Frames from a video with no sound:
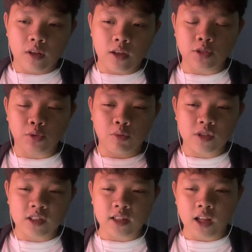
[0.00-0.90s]
And so there was
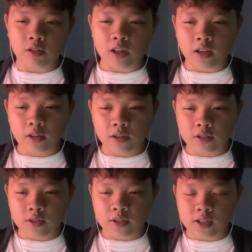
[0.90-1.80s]
just like
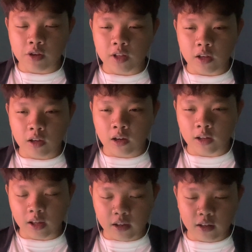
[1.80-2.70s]
sound like
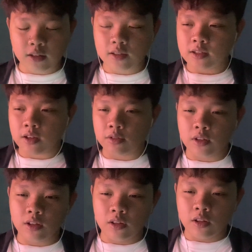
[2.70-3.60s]
click
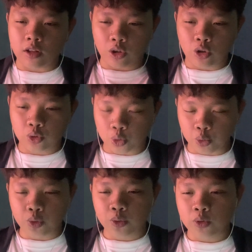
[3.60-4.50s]
sound like
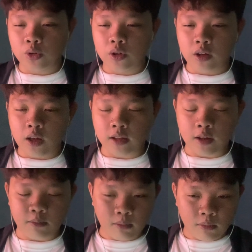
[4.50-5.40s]
tug, and
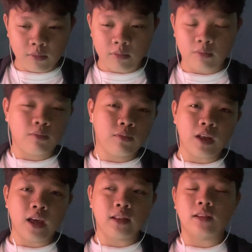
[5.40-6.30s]
then
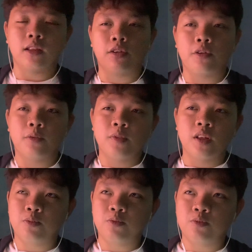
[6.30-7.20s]
and
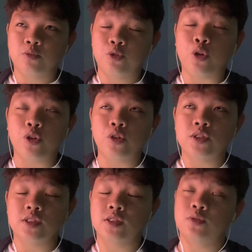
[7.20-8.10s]
3
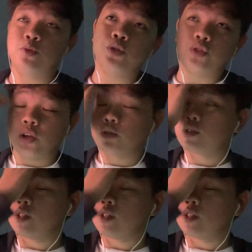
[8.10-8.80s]
years